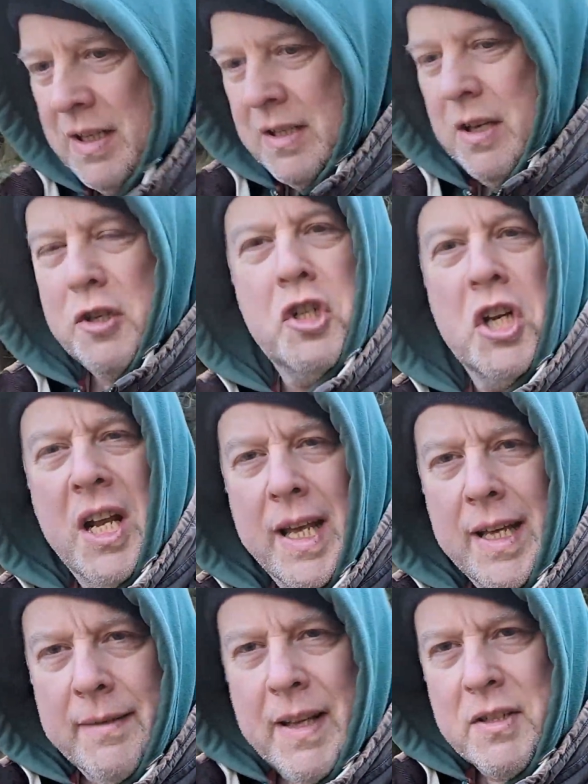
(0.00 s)
It's like
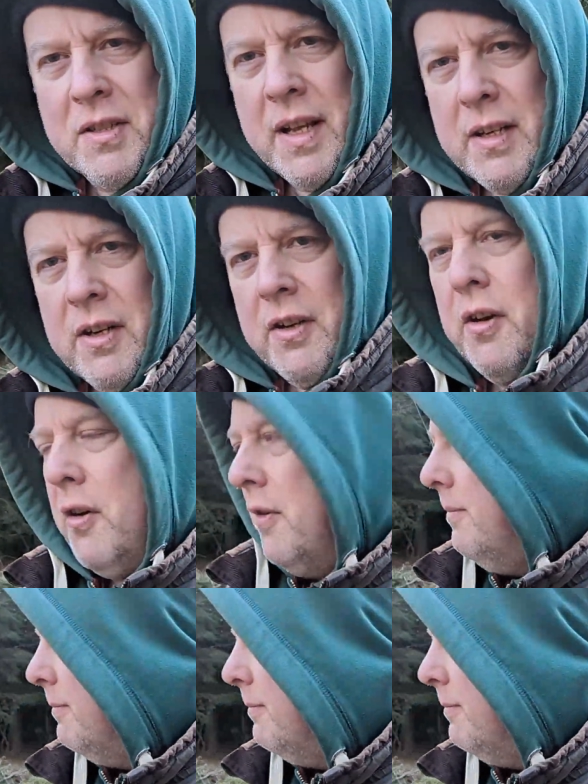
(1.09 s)
chili, that's that kind of hot.